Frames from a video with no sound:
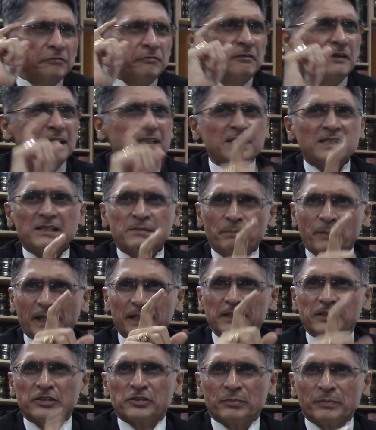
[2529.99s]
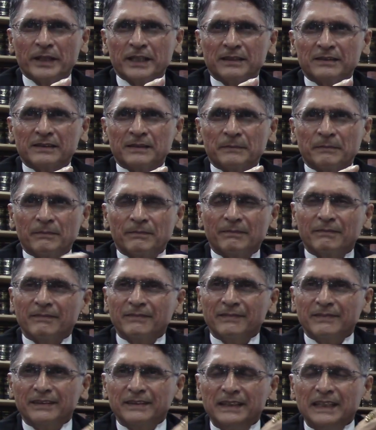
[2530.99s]
first punishment,
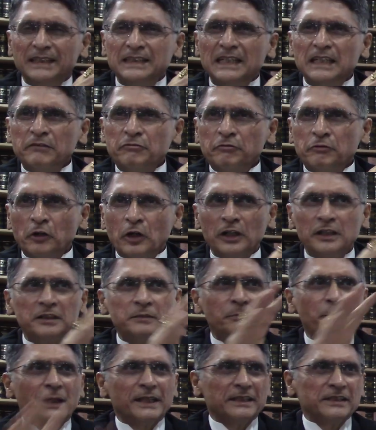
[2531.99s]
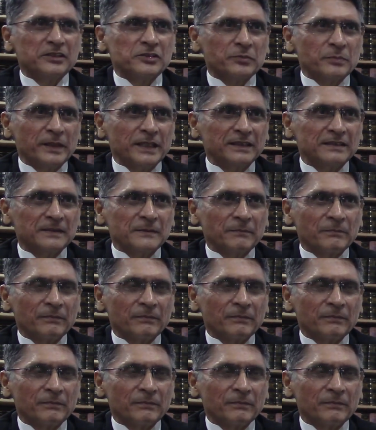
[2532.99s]
the default punishment,